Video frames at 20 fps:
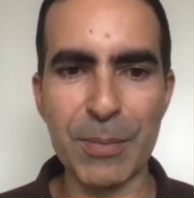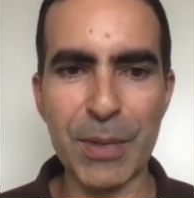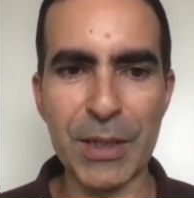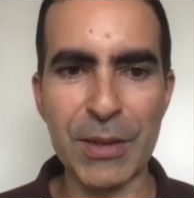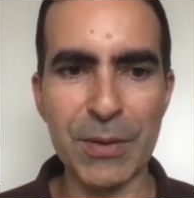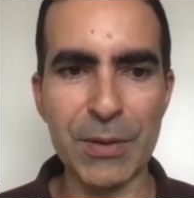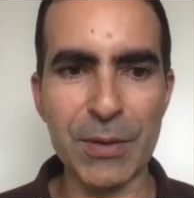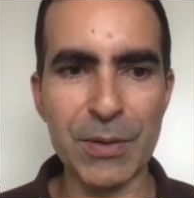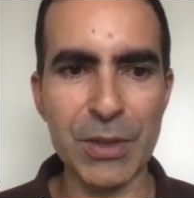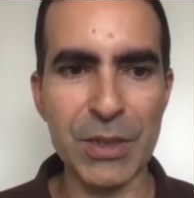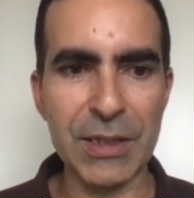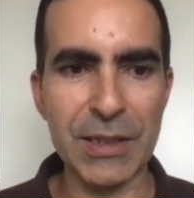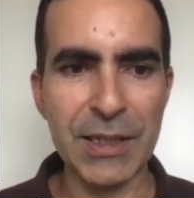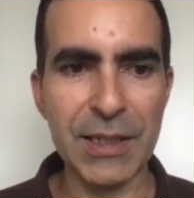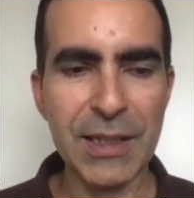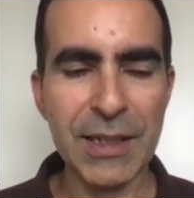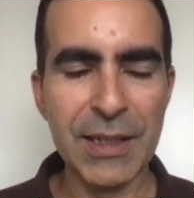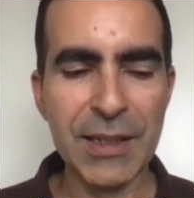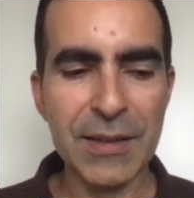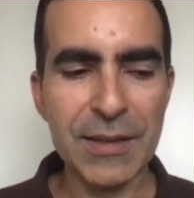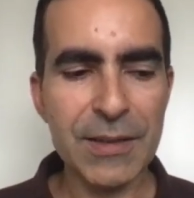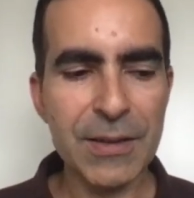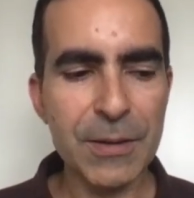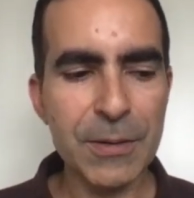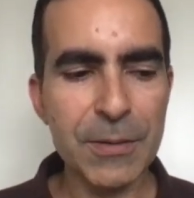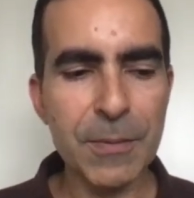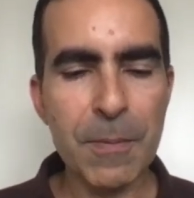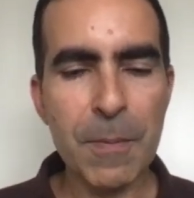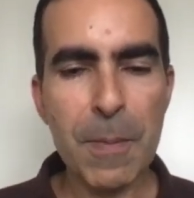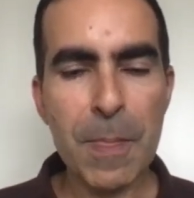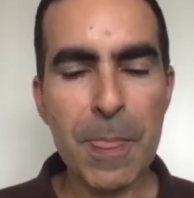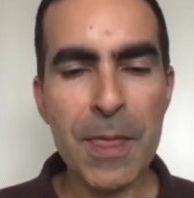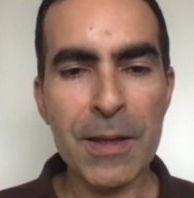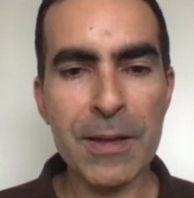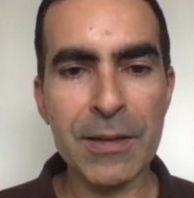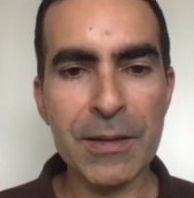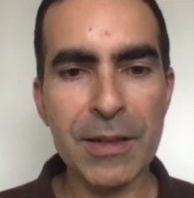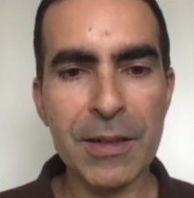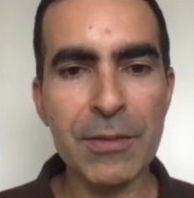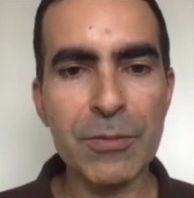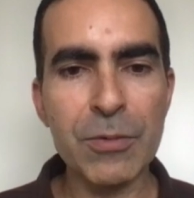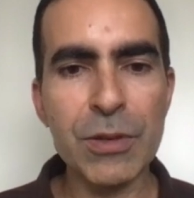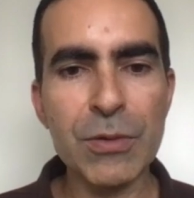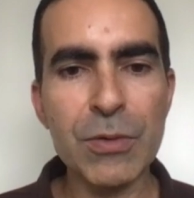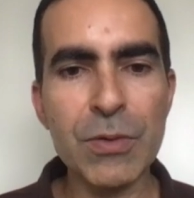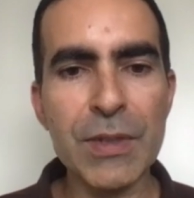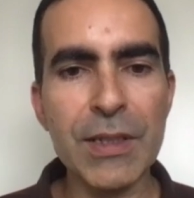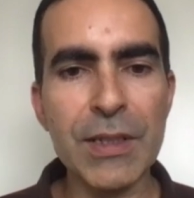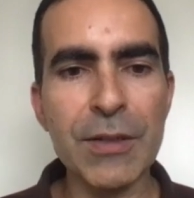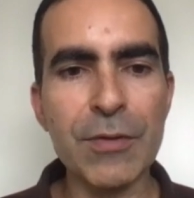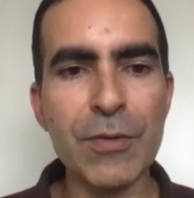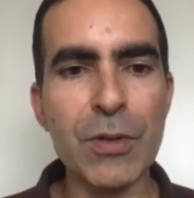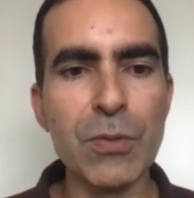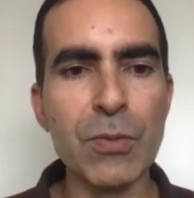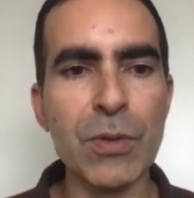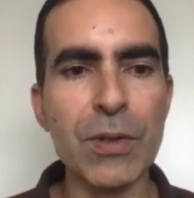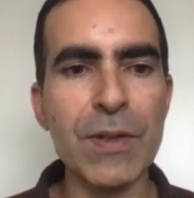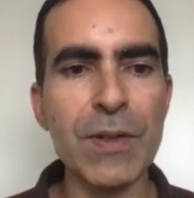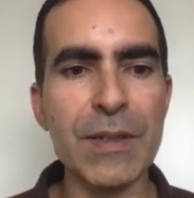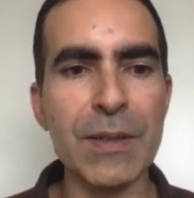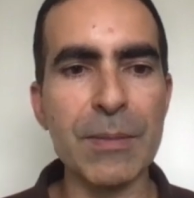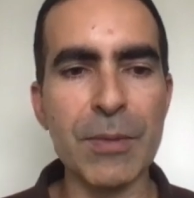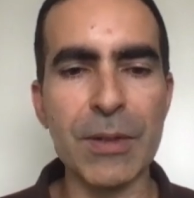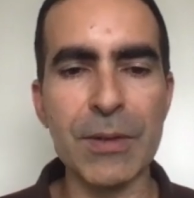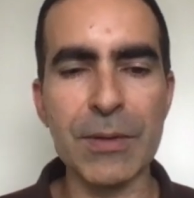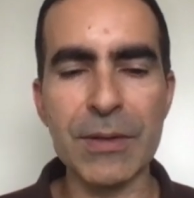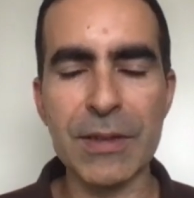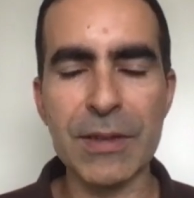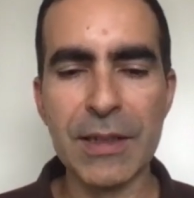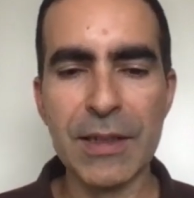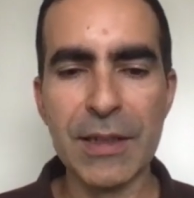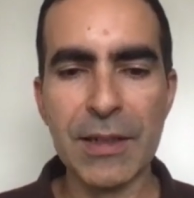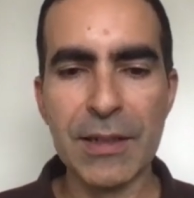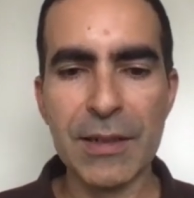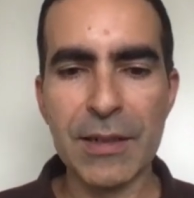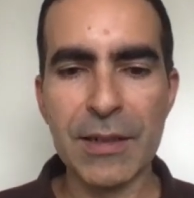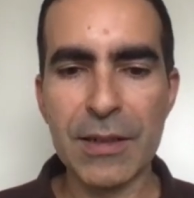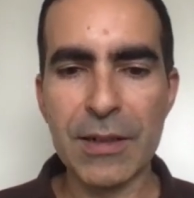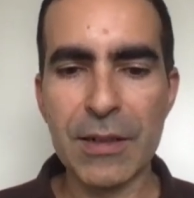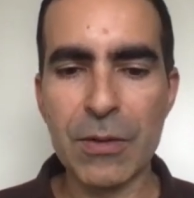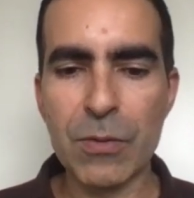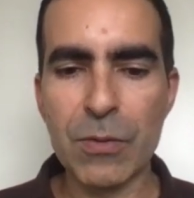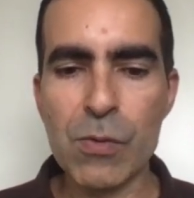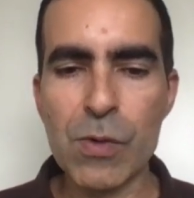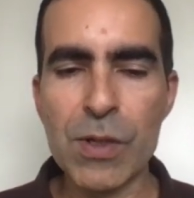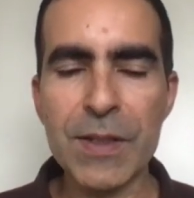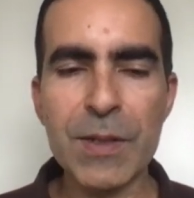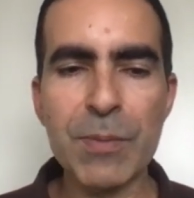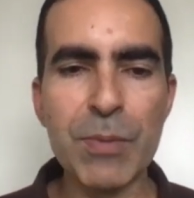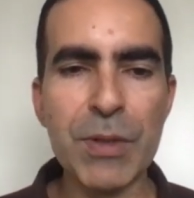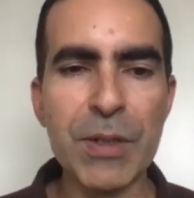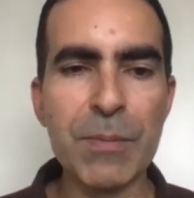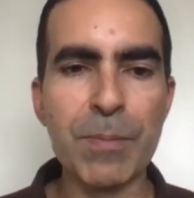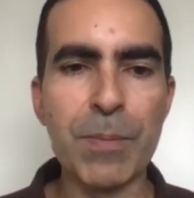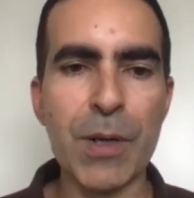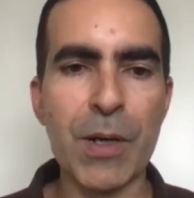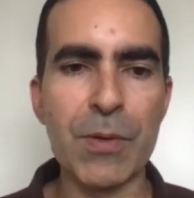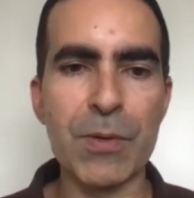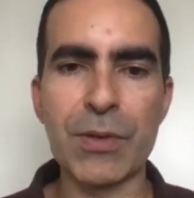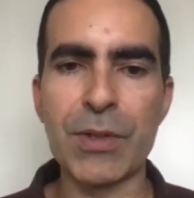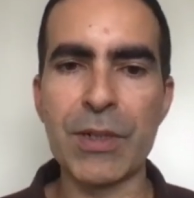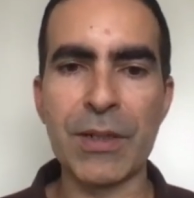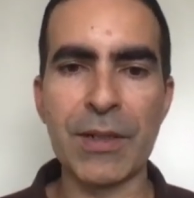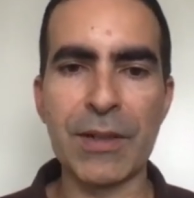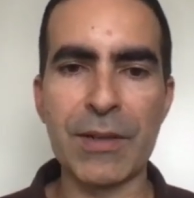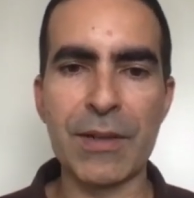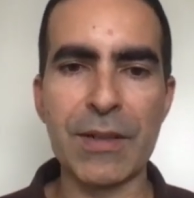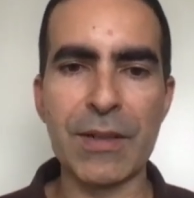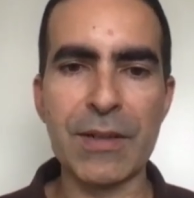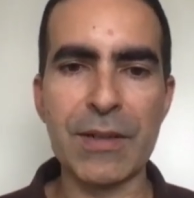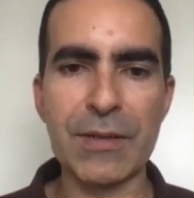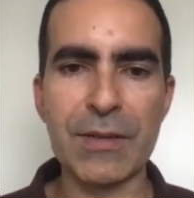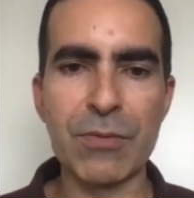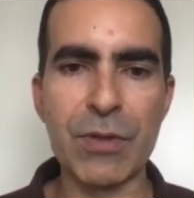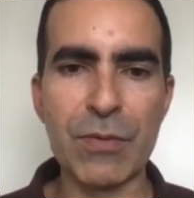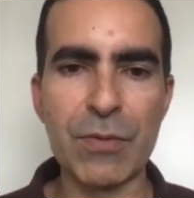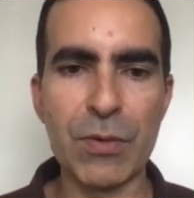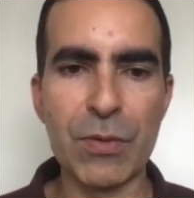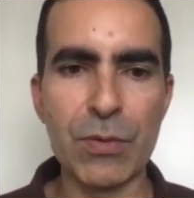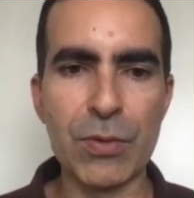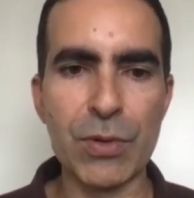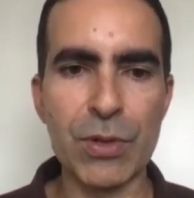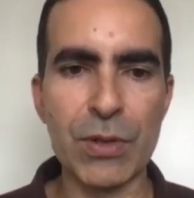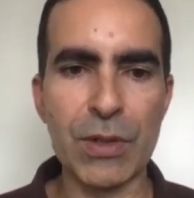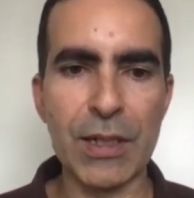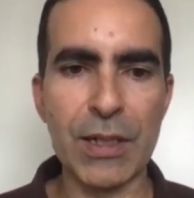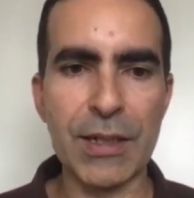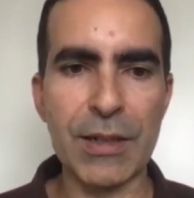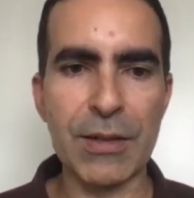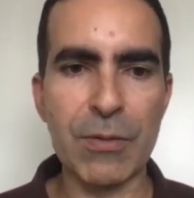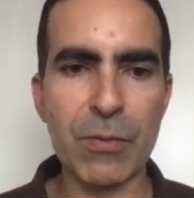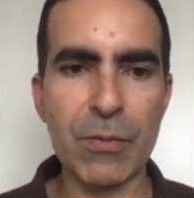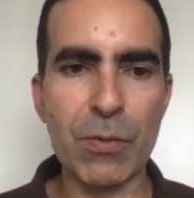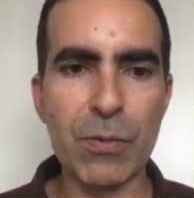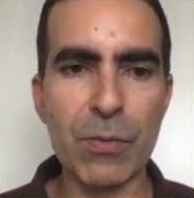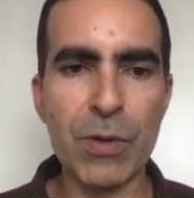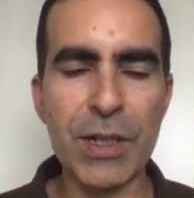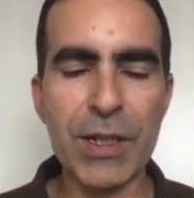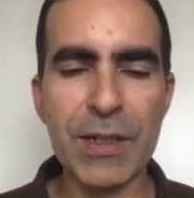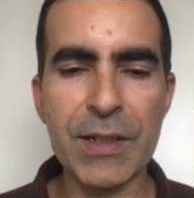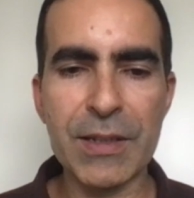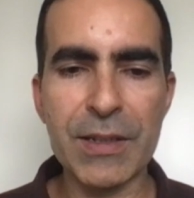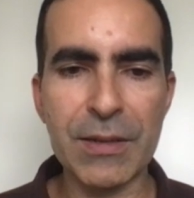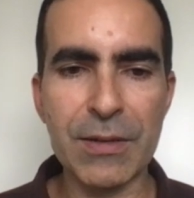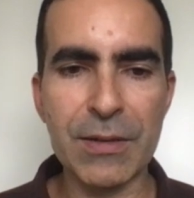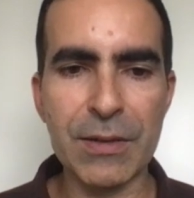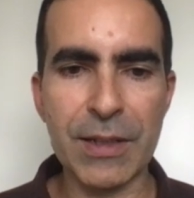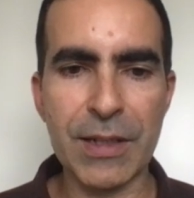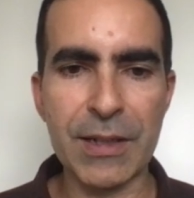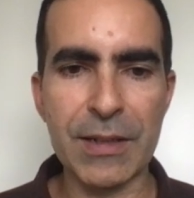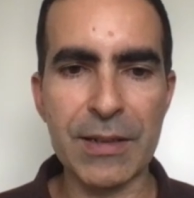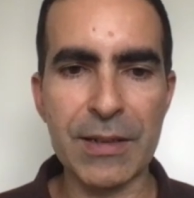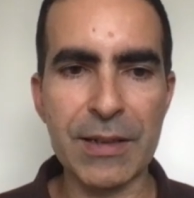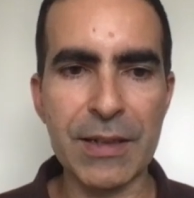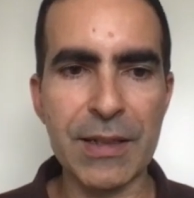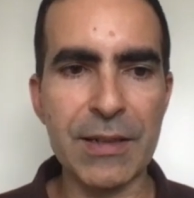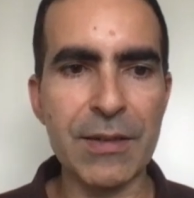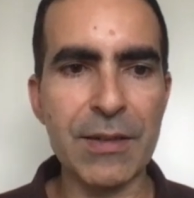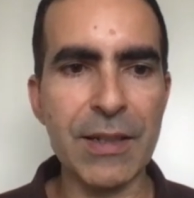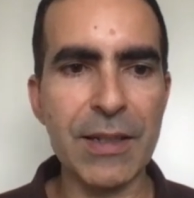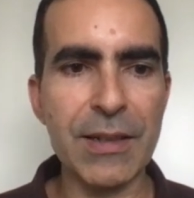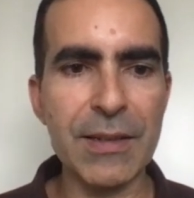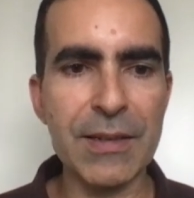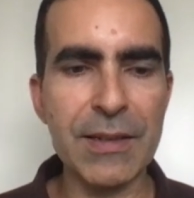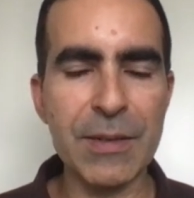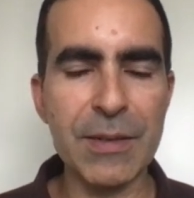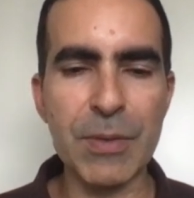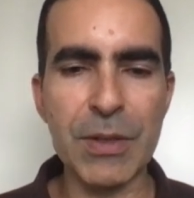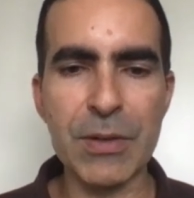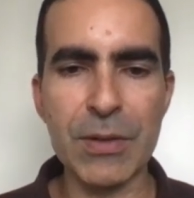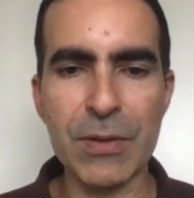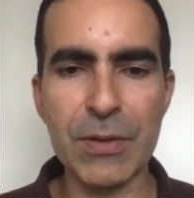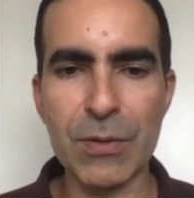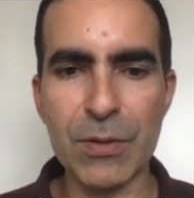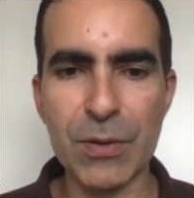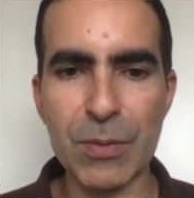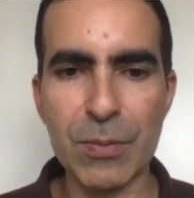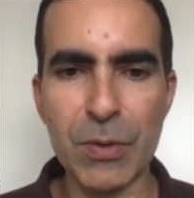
biology. So I want to say a few words about what's been powering this revolution. Like, why is it the case? And the case is because those